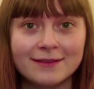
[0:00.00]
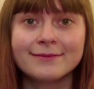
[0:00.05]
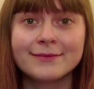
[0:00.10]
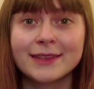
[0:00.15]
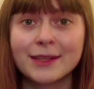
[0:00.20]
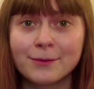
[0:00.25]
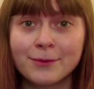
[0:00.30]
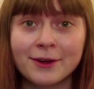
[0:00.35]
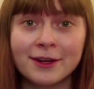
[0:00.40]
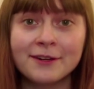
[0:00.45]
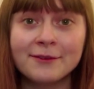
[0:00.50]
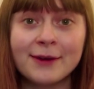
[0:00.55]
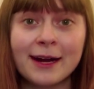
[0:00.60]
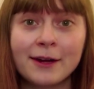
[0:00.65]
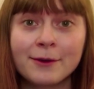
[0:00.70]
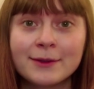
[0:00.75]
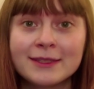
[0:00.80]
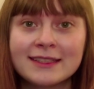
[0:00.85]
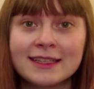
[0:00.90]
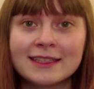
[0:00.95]
The
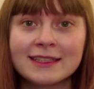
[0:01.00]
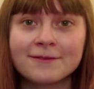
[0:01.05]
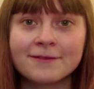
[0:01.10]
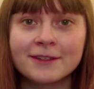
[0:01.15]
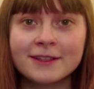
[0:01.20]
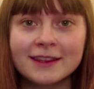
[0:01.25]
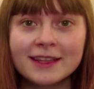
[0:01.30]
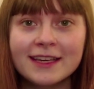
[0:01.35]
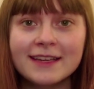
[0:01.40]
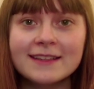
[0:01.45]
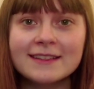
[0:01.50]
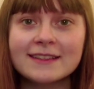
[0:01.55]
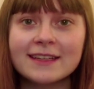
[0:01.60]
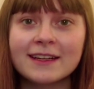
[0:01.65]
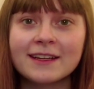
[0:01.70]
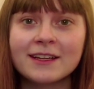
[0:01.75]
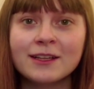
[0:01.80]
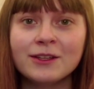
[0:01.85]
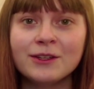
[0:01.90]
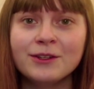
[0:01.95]
prerequisites for this
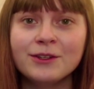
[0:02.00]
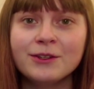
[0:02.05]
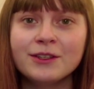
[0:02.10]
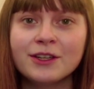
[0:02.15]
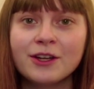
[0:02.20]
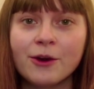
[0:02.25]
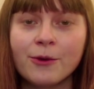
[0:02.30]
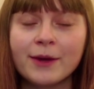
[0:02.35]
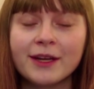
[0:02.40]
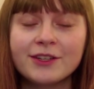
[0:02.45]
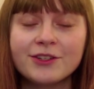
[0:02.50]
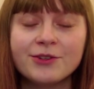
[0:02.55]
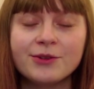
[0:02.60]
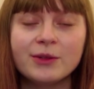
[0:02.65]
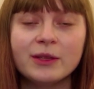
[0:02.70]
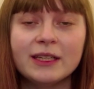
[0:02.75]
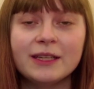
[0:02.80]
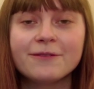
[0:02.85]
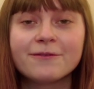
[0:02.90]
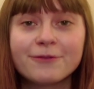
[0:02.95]
include going
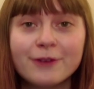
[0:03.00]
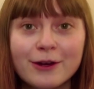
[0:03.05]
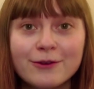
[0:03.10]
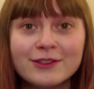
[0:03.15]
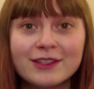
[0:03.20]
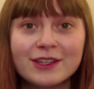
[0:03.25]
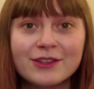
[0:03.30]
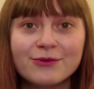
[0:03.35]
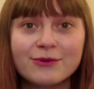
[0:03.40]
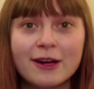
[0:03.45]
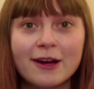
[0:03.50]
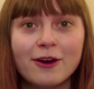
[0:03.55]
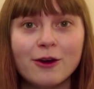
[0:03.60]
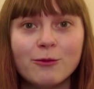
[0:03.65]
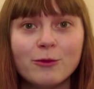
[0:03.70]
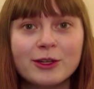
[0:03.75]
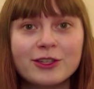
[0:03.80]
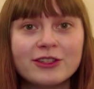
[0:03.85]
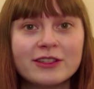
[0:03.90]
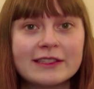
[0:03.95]
to the Frozen
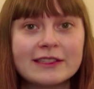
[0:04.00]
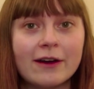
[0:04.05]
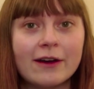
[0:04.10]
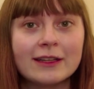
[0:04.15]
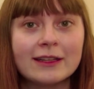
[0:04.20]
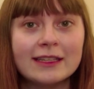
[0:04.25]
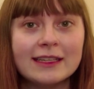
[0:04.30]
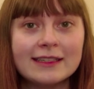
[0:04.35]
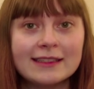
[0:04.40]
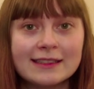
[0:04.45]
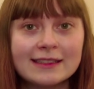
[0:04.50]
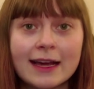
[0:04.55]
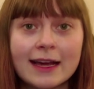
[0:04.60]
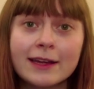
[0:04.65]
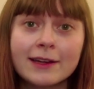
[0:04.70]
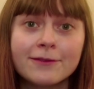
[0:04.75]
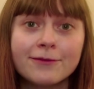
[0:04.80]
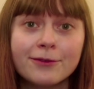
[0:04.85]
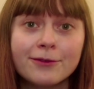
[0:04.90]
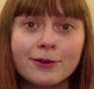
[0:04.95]
Realm, which is on the
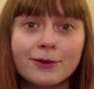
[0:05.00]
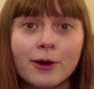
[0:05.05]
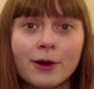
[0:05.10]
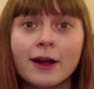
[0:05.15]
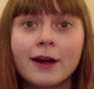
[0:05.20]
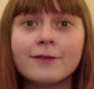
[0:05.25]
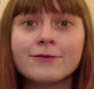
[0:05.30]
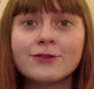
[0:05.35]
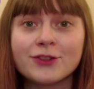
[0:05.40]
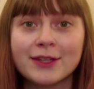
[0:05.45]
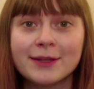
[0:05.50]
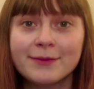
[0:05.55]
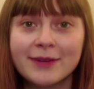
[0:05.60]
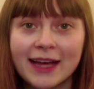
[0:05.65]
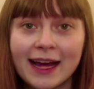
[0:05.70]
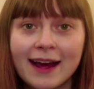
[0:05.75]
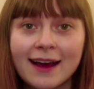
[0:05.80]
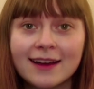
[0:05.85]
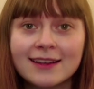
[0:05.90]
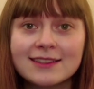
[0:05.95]
2nd floor of Dream
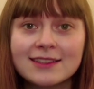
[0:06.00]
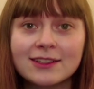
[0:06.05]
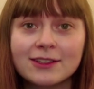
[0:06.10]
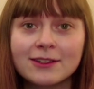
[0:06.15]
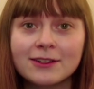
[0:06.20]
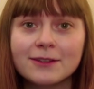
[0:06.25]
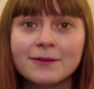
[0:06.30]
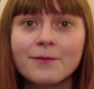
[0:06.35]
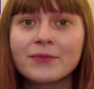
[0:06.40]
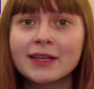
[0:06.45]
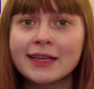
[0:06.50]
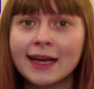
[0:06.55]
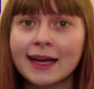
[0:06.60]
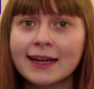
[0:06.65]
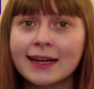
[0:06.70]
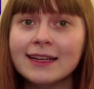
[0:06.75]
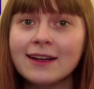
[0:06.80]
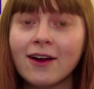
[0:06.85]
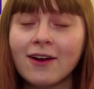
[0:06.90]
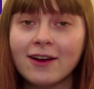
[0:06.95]
Castle,
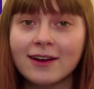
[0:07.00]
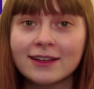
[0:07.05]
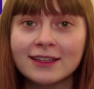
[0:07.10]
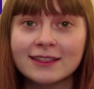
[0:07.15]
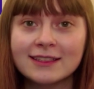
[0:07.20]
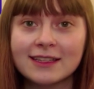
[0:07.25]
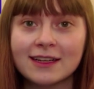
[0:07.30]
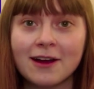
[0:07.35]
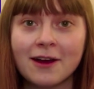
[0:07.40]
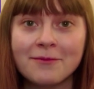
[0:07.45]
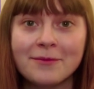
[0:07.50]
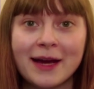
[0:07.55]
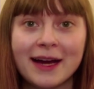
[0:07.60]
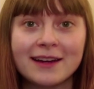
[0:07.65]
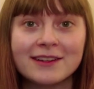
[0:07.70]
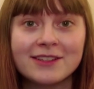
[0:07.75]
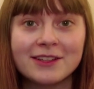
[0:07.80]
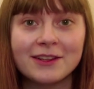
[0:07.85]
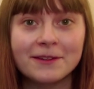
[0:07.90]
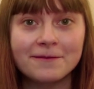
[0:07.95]
getting Anna to come
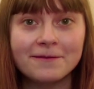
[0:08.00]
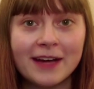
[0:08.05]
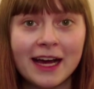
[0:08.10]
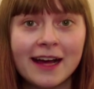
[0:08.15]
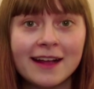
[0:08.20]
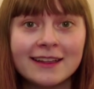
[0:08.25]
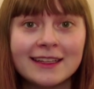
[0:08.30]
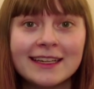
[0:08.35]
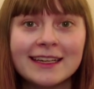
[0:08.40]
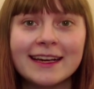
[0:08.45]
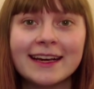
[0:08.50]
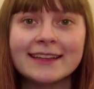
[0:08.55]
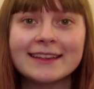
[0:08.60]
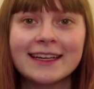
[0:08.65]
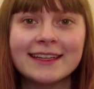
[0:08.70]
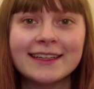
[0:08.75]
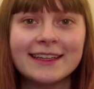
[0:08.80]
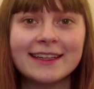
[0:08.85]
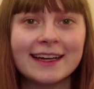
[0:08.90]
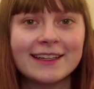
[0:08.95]
back to the valley and
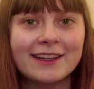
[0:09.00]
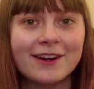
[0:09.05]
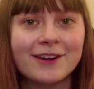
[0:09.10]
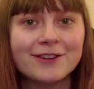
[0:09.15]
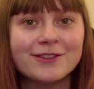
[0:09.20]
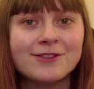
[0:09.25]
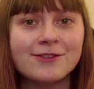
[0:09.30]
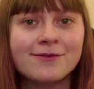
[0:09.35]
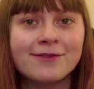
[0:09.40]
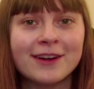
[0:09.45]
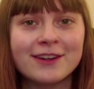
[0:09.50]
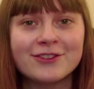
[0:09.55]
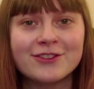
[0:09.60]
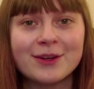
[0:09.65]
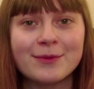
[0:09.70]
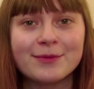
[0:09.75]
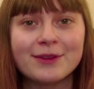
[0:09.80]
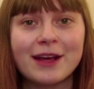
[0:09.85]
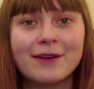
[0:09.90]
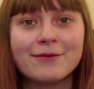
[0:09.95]
then getting her to
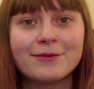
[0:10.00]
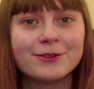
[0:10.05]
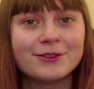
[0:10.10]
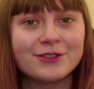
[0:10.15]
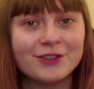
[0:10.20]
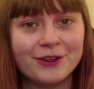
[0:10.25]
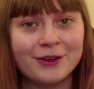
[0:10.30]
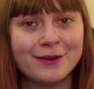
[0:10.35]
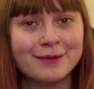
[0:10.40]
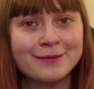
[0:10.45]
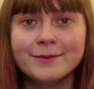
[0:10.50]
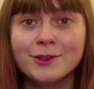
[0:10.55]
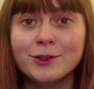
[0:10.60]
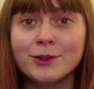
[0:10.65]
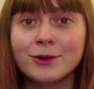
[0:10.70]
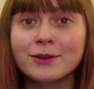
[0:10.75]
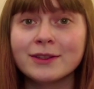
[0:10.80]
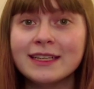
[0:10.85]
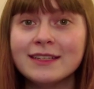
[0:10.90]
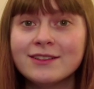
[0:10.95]
friendship level 2.
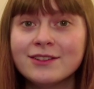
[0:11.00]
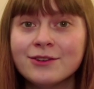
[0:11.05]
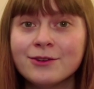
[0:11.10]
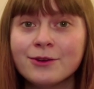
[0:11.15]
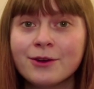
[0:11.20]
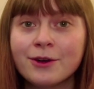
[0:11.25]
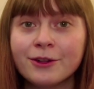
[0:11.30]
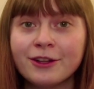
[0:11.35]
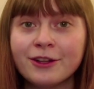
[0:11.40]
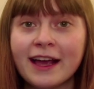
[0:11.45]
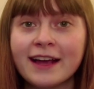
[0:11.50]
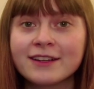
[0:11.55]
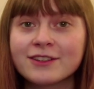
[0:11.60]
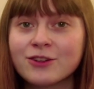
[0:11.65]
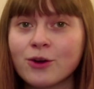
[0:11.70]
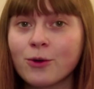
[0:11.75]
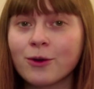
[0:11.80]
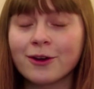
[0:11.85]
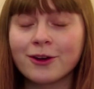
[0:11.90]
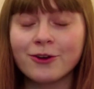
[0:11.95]
You'll need to
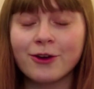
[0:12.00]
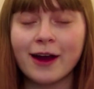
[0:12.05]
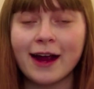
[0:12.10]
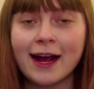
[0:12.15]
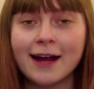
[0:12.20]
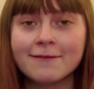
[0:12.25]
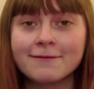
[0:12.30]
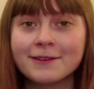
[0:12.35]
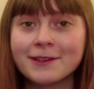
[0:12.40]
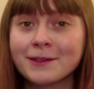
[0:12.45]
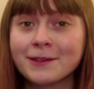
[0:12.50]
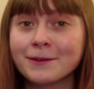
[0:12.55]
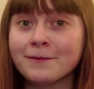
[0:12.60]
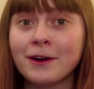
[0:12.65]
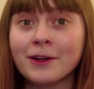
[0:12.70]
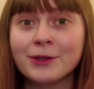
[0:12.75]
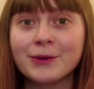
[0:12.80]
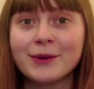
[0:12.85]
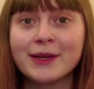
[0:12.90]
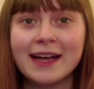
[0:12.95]
collect or craft the
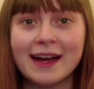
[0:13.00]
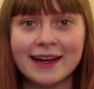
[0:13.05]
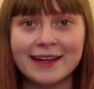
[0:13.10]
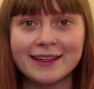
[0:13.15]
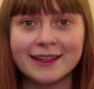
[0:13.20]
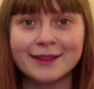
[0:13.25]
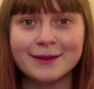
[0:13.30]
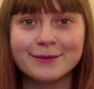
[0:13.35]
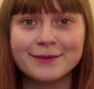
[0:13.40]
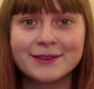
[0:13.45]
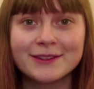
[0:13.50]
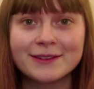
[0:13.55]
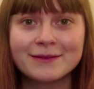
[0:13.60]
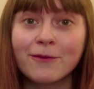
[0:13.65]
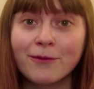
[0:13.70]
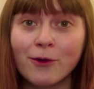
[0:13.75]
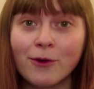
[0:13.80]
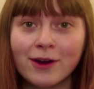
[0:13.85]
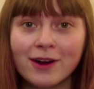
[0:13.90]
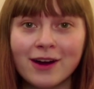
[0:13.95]
following items:
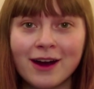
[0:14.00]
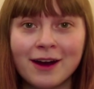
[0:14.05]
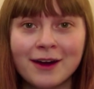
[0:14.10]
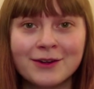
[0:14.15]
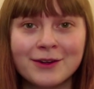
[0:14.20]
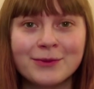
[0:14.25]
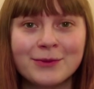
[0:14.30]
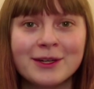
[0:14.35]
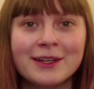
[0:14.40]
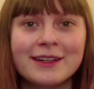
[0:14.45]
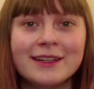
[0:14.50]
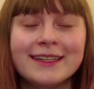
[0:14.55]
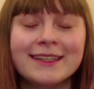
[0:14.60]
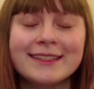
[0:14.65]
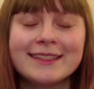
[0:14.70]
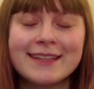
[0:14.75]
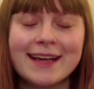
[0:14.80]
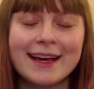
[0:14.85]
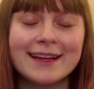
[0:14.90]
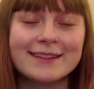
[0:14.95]
4 hardwood,
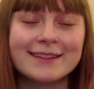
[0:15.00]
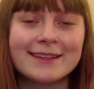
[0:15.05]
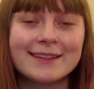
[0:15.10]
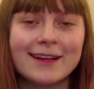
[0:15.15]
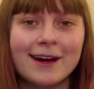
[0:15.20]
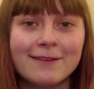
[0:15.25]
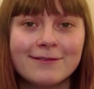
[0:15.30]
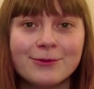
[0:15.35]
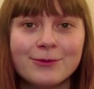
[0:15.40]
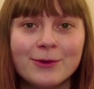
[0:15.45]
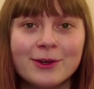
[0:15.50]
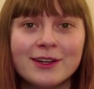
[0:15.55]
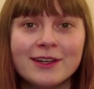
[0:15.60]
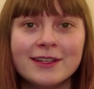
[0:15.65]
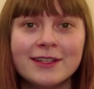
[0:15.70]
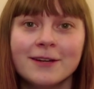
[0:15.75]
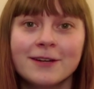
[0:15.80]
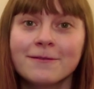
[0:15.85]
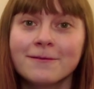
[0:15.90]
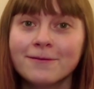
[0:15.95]
10
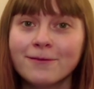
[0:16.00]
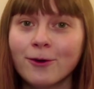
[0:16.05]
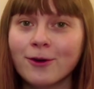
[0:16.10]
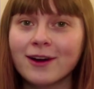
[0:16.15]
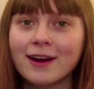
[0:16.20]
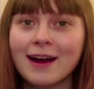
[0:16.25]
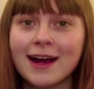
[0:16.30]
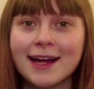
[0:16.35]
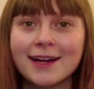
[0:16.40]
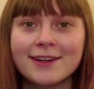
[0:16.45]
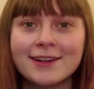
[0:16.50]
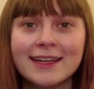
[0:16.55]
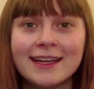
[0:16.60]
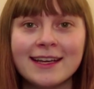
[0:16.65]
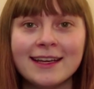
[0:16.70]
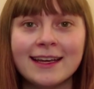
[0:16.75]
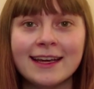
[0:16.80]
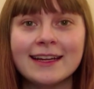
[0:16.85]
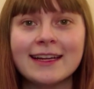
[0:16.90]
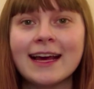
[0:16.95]
softwood, 4 iron
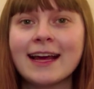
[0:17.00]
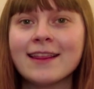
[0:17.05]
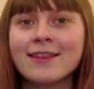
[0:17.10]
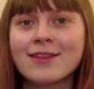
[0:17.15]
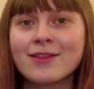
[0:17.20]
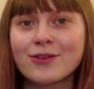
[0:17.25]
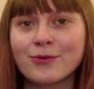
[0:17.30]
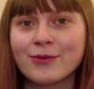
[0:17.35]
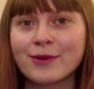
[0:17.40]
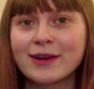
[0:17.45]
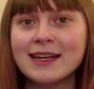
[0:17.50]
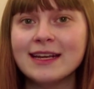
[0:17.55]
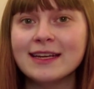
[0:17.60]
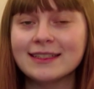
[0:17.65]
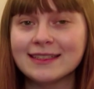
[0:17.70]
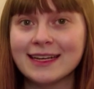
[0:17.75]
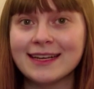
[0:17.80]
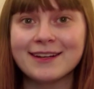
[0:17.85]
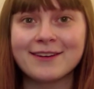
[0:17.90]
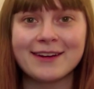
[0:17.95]
ingot, and 3
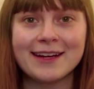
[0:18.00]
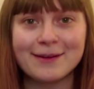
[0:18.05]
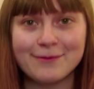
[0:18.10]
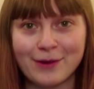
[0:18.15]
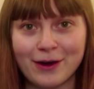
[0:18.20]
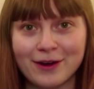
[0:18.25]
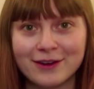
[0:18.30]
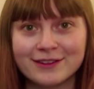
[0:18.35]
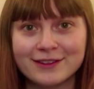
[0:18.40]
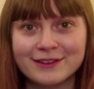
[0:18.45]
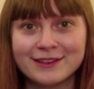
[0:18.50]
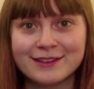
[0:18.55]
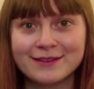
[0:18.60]
tinkering parts.